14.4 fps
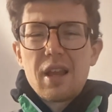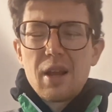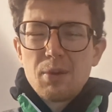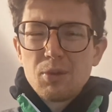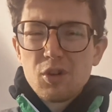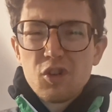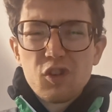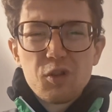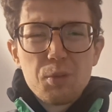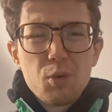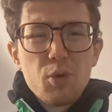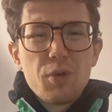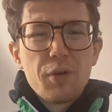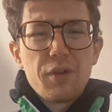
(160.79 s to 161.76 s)
They help just
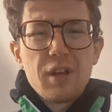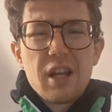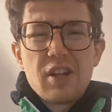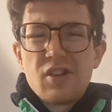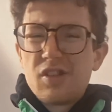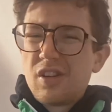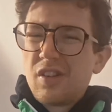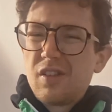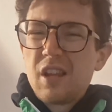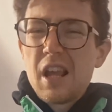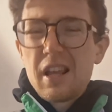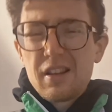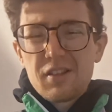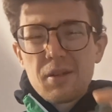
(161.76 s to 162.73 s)
smooth off the edges, because
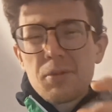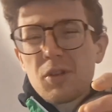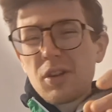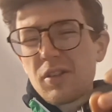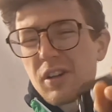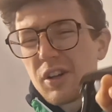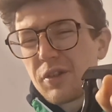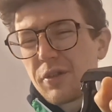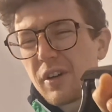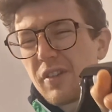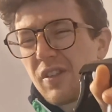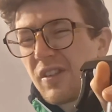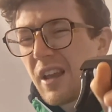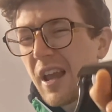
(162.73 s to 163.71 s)
sometimes Lush
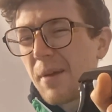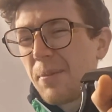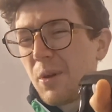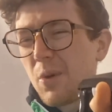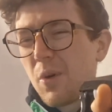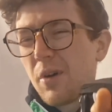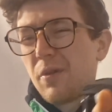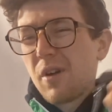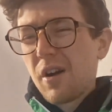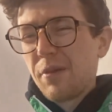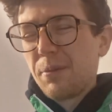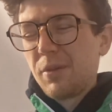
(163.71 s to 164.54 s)
fragrances can be quite rough,